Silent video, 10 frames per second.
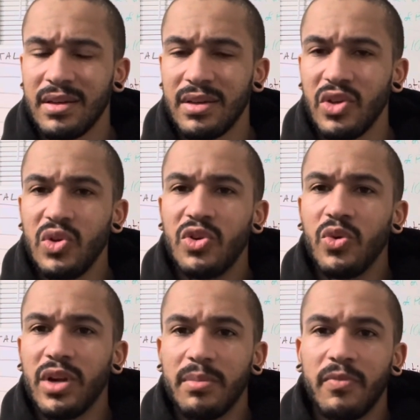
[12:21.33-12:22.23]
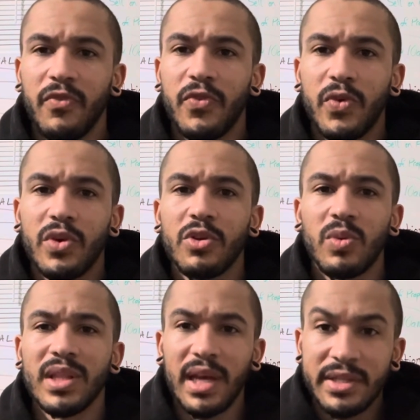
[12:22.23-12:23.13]
You do it for the
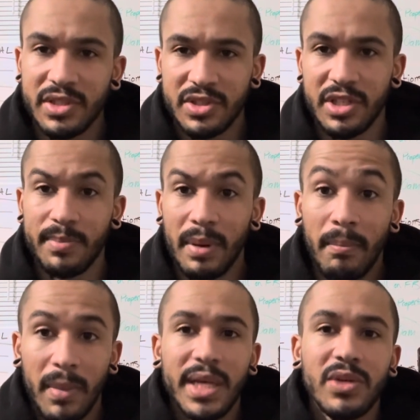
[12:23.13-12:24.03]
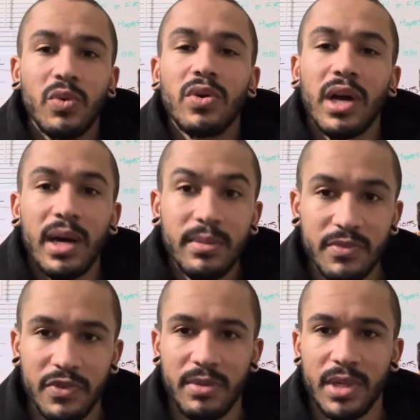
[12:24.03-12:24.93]
relationship. Money will come
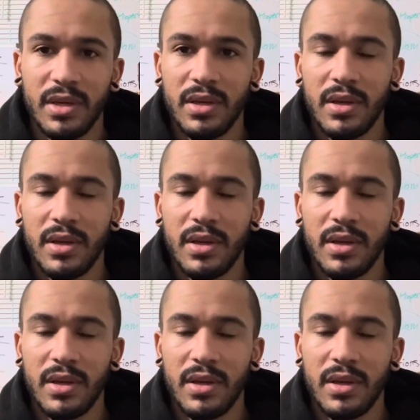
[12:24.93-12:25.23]
from it.